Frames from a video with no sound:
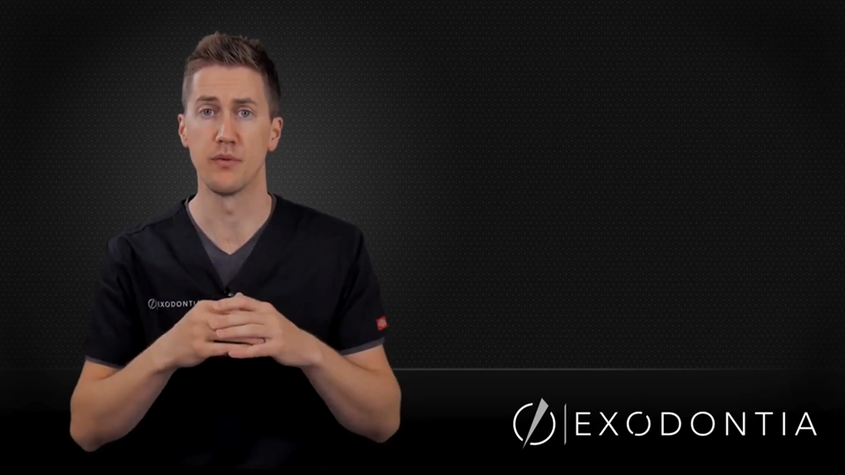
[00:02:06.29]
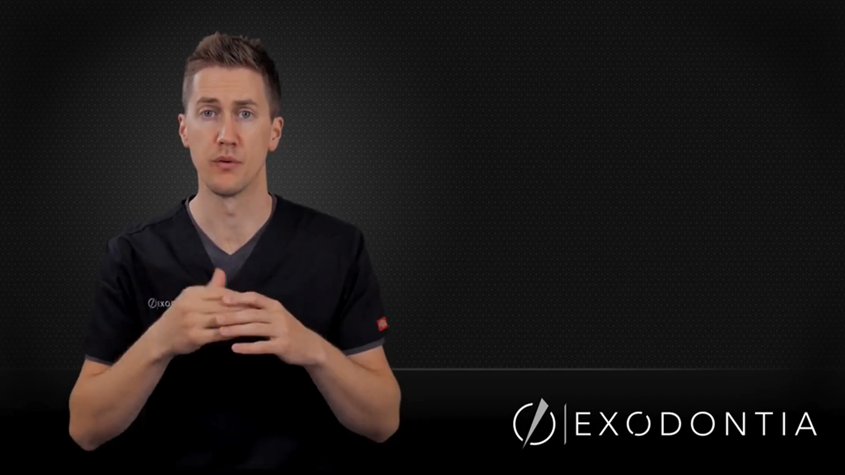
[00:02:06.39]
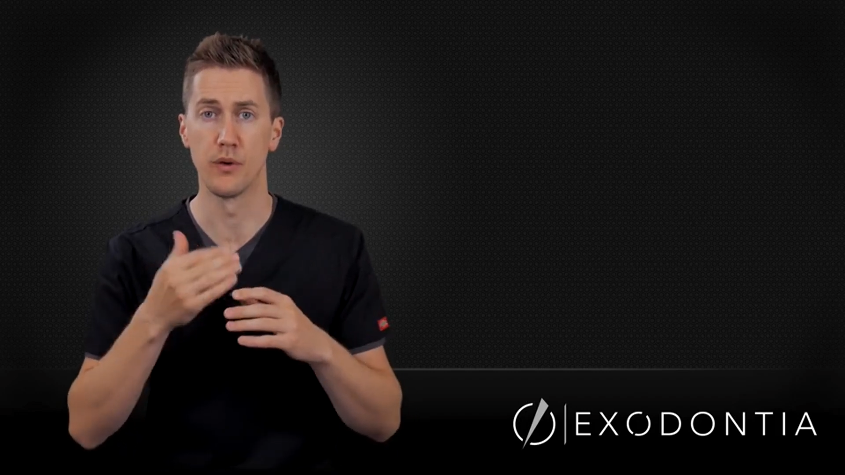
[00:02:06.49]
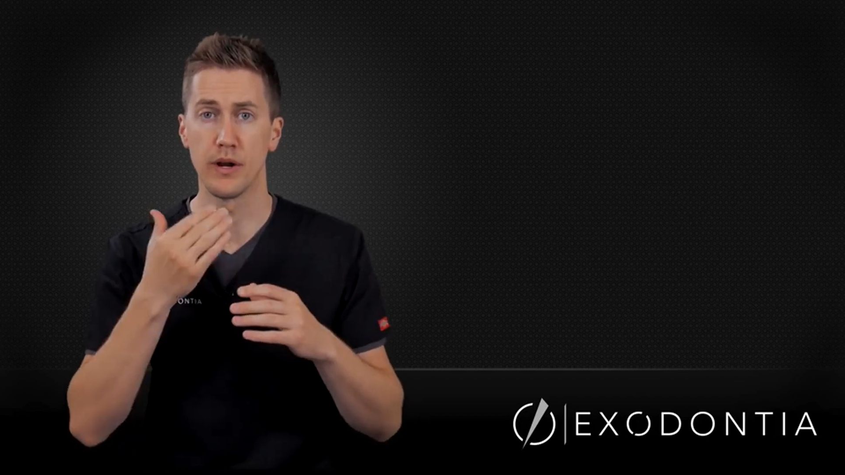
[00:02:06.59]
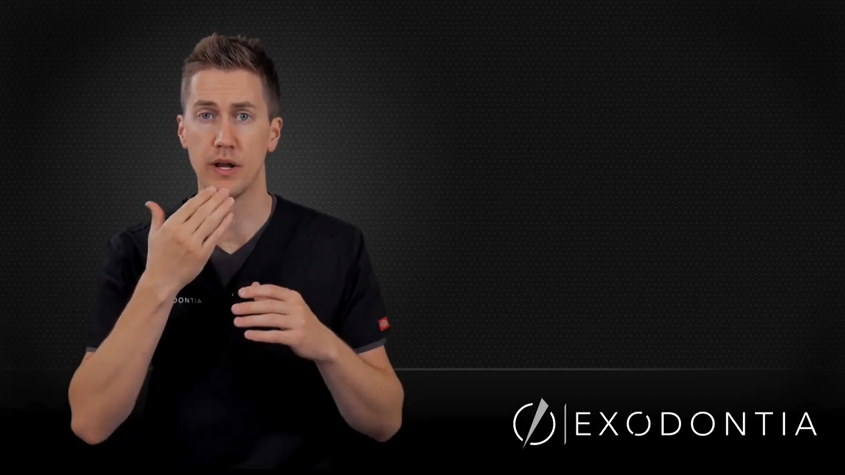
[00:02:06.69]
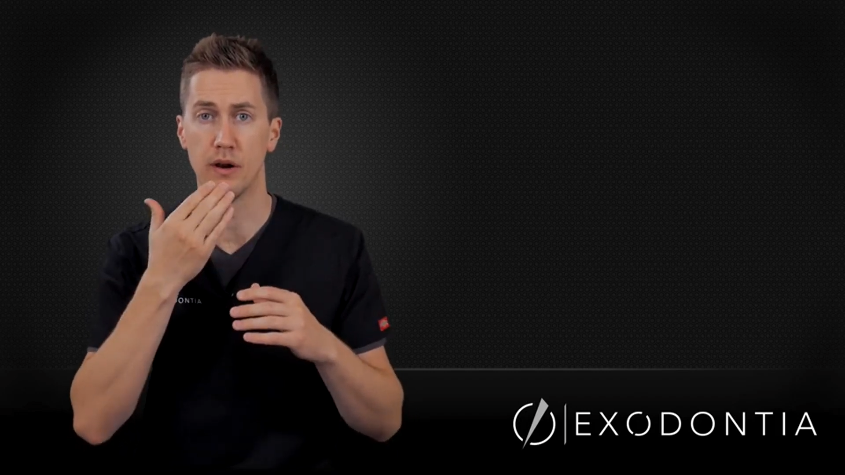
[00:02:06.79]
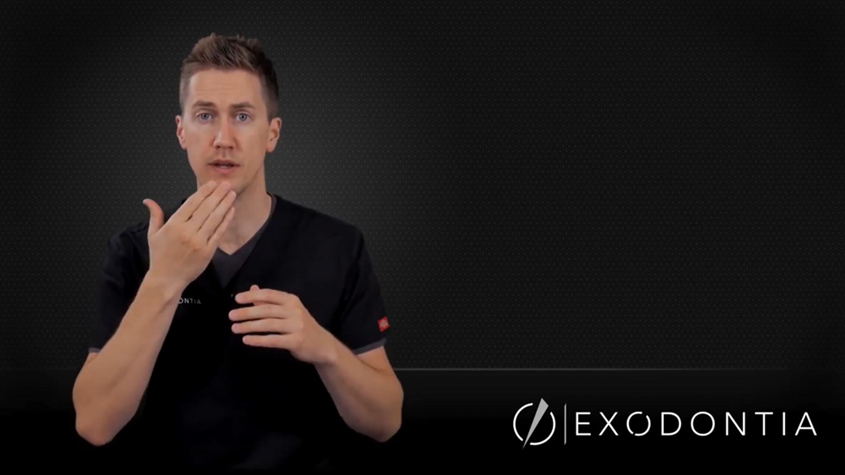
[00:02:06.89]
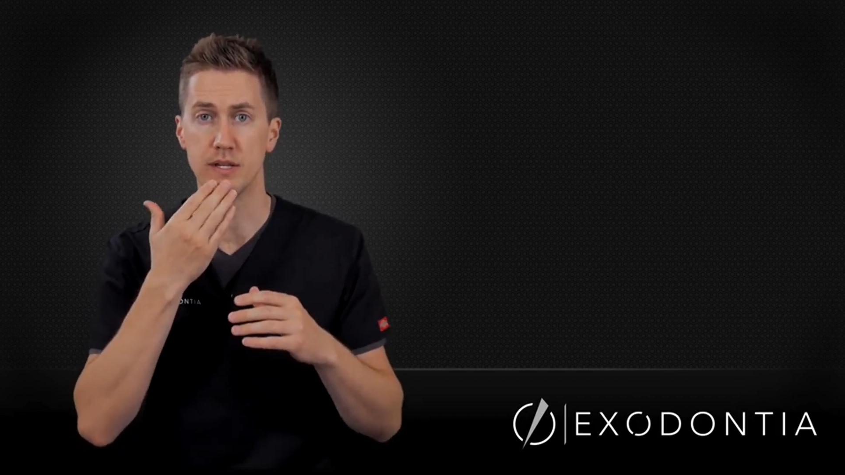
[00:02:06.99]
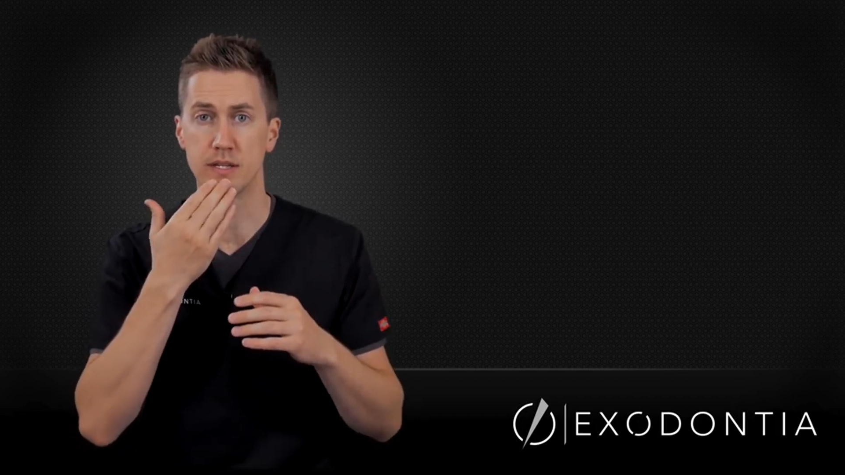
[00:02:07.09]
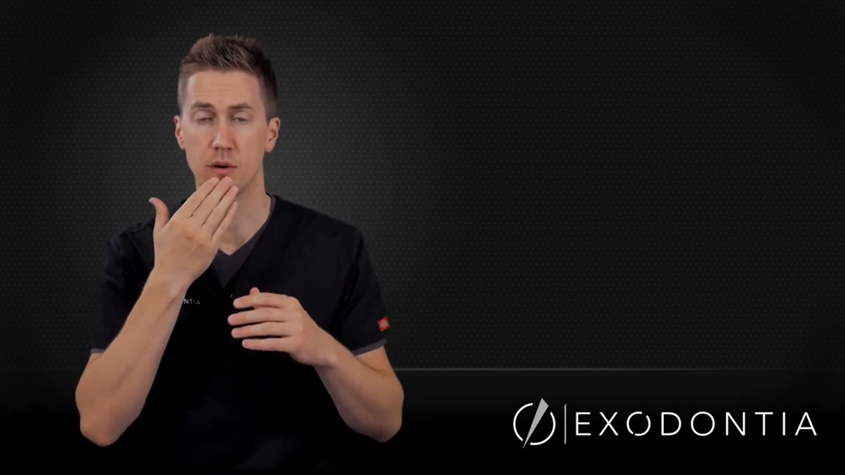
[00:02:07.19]
we're working on
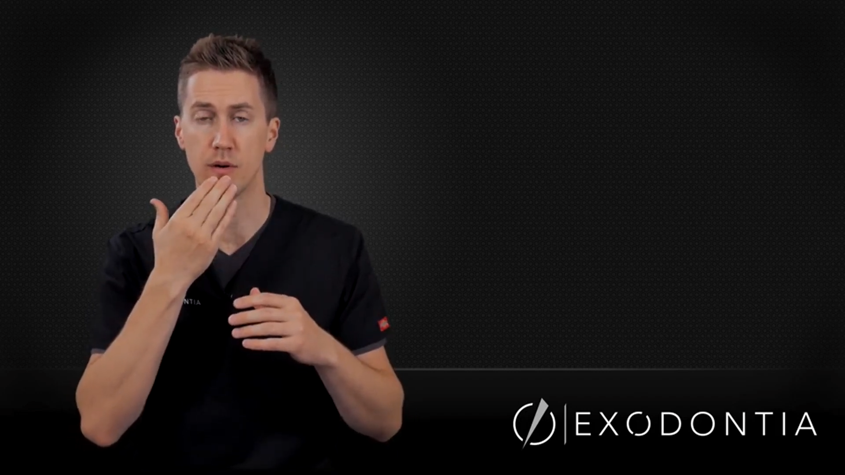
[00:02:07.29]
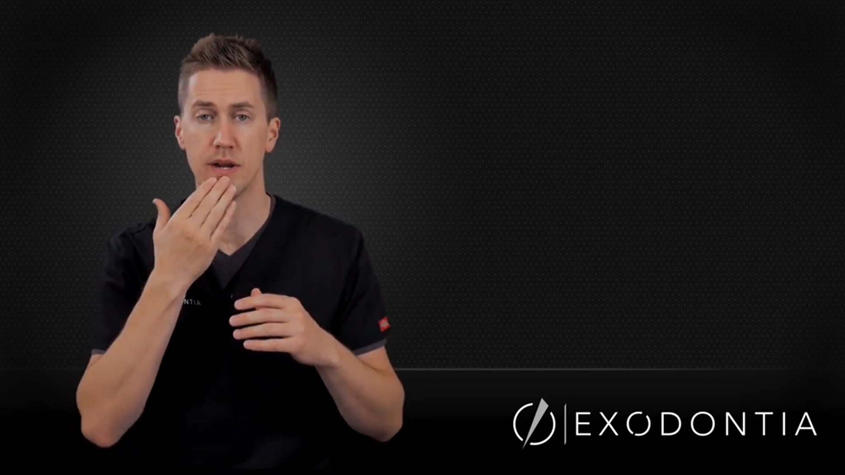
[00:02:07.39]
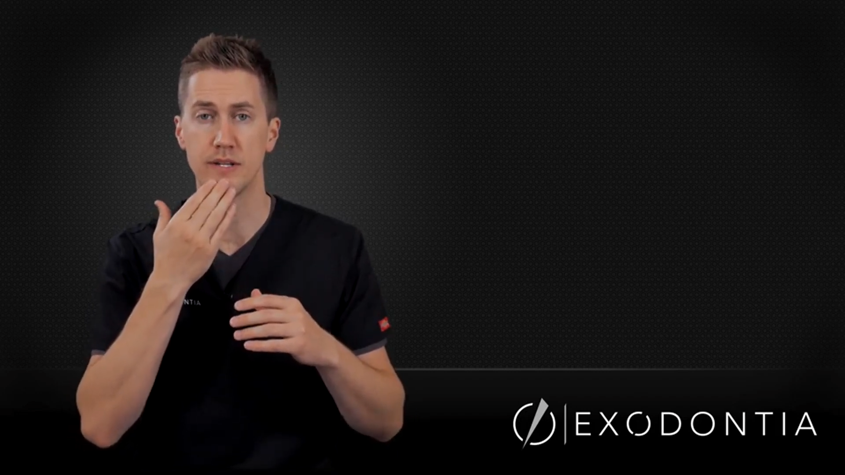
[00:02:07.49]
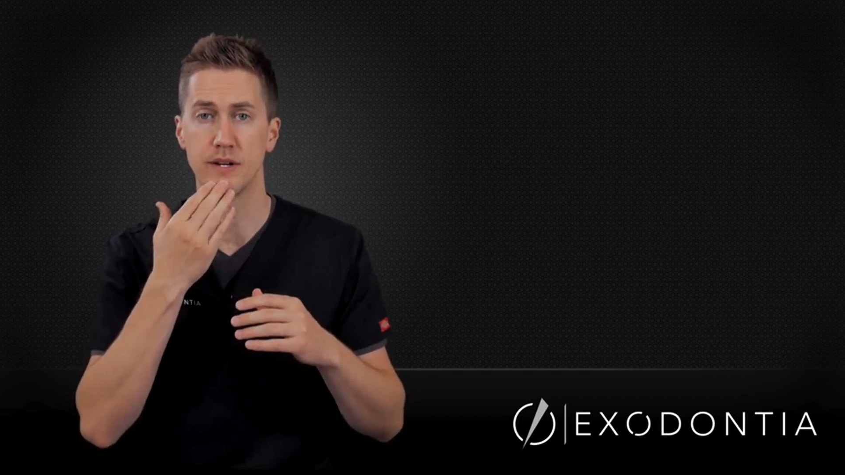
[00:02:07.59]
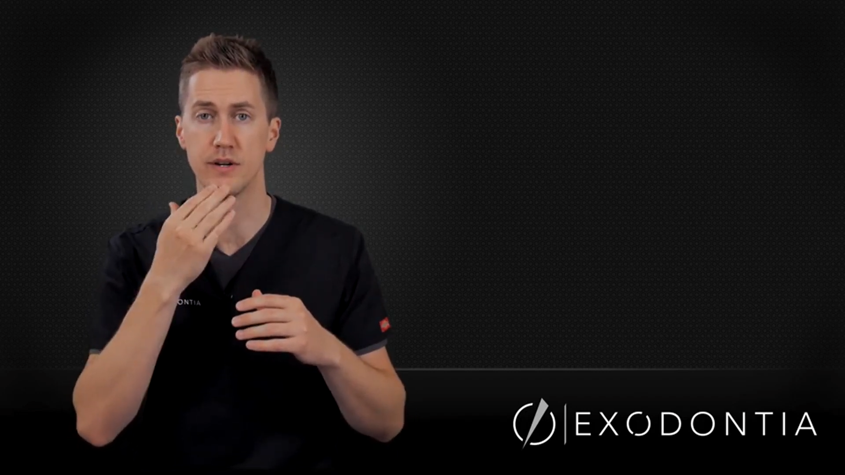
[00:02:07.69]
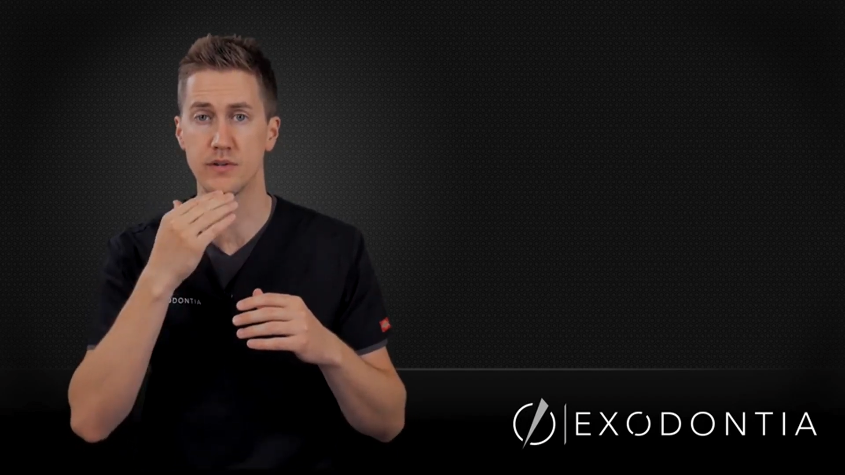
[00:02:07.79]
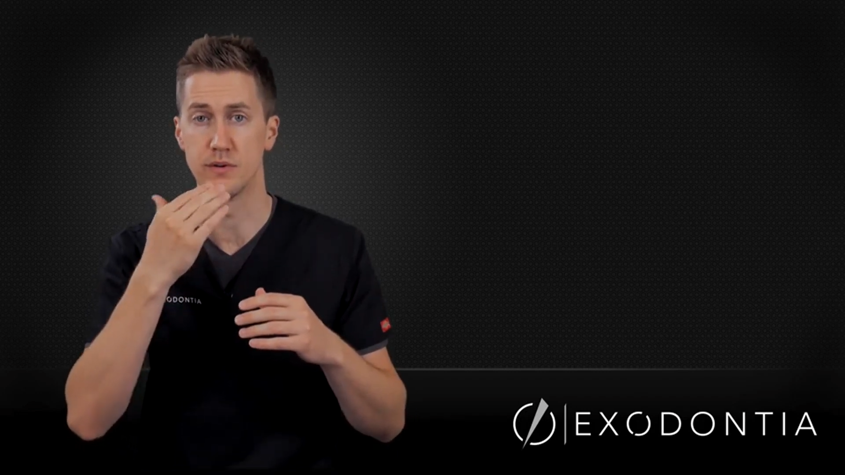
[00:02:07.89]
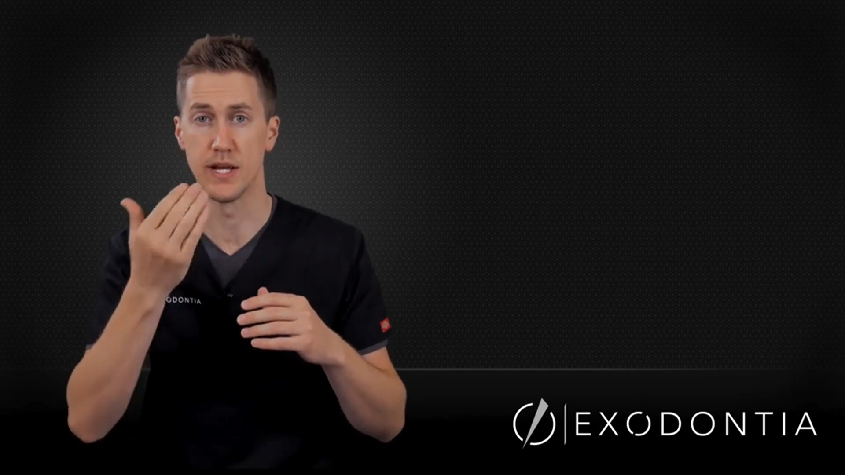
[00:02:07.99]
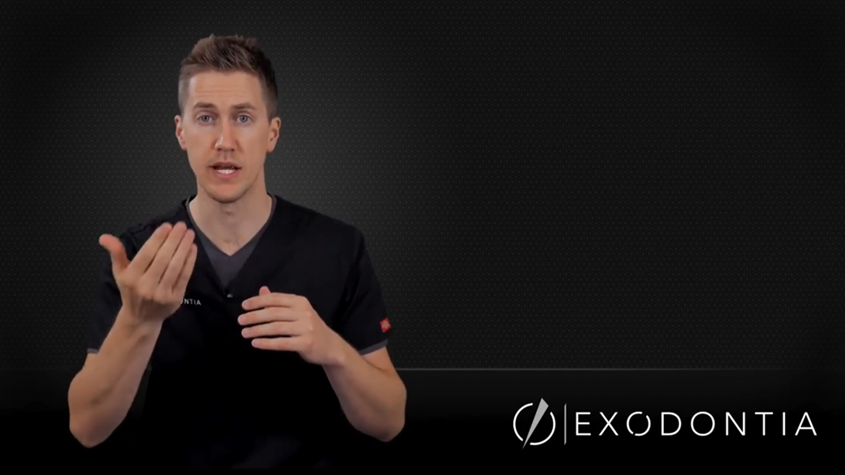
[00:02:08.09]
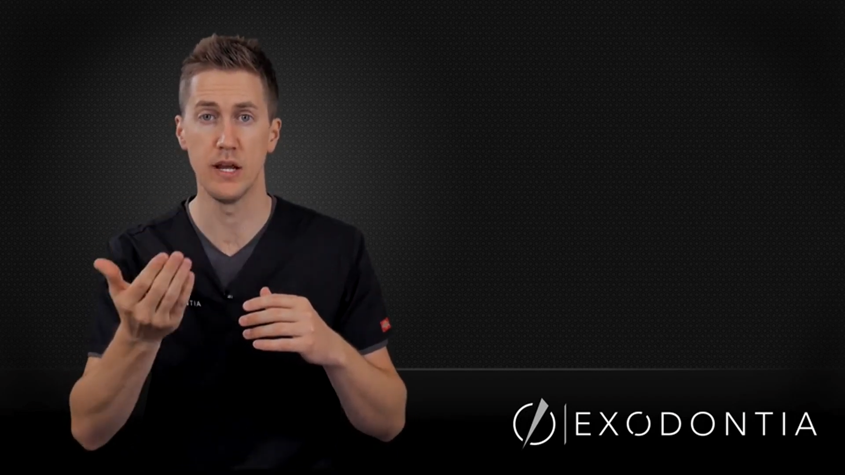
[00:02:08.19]
these lower anteriors, we're
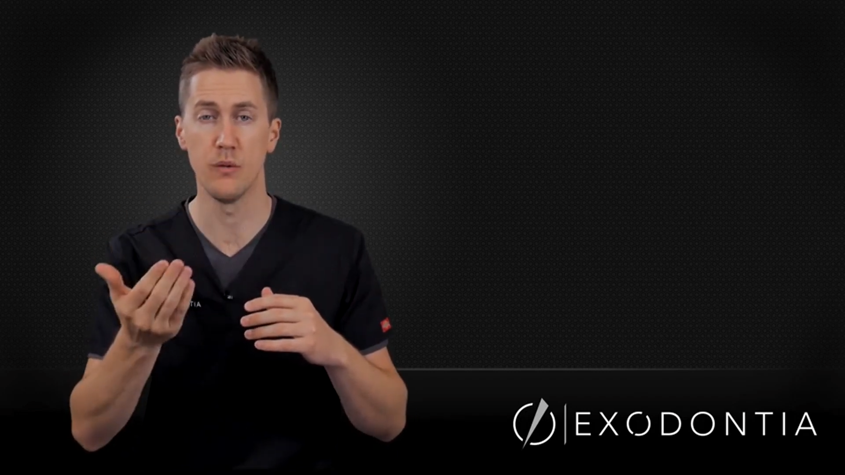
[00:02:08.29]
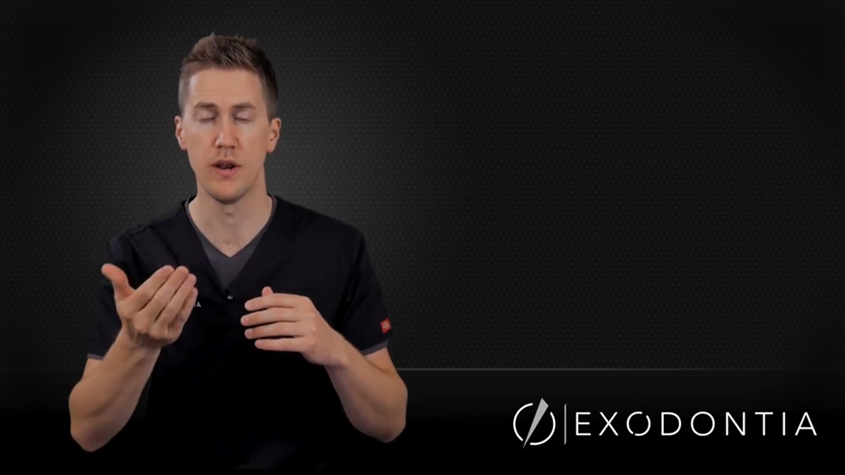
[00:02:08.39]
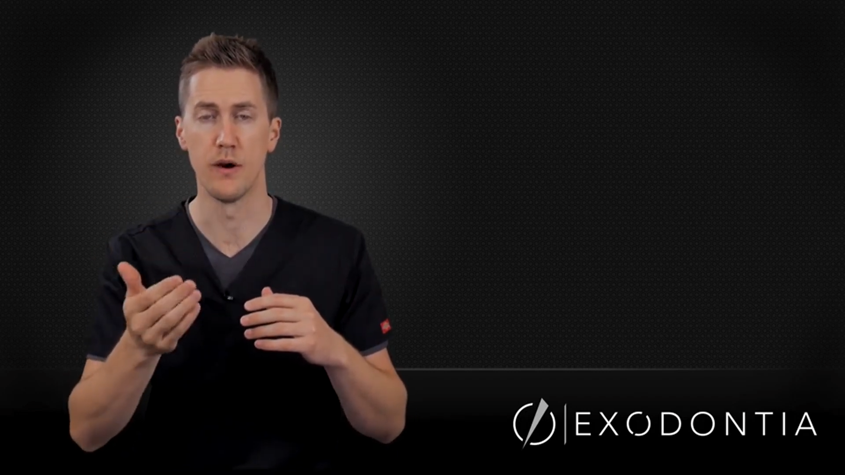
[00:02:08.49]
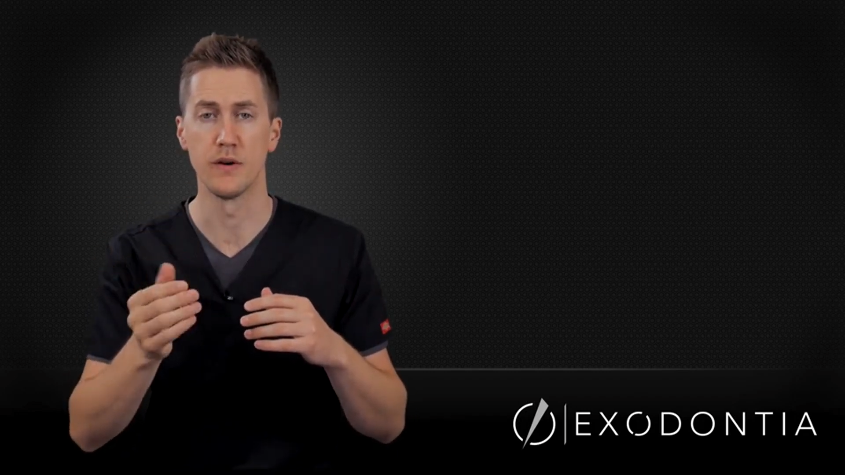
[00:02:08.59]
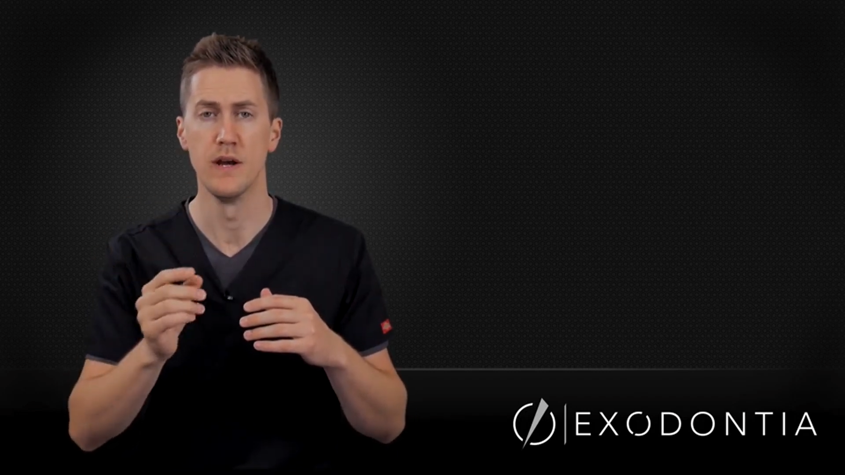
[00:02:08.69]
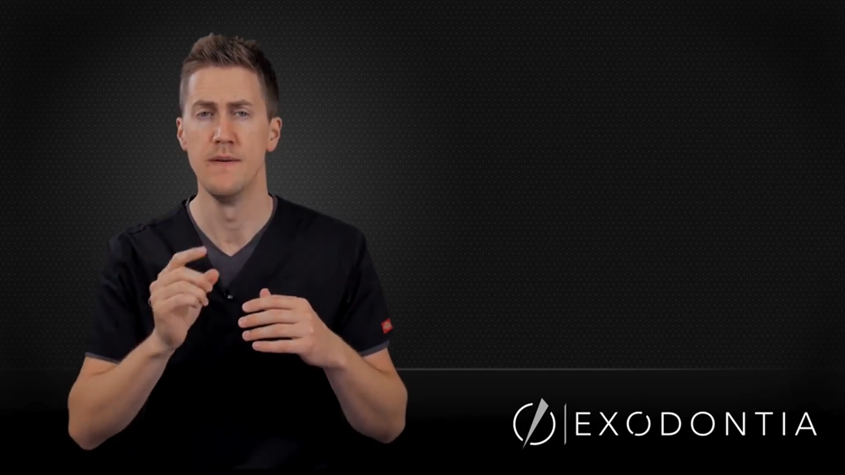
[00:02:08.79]
taking one out.